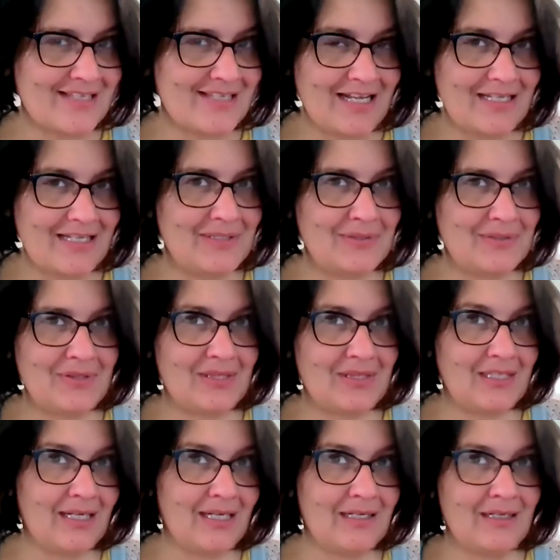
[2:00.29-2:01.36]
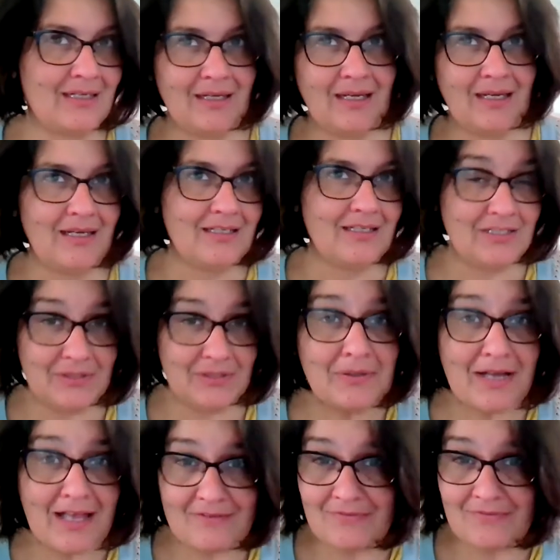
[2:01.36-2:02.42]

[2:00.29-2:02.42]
and you think you have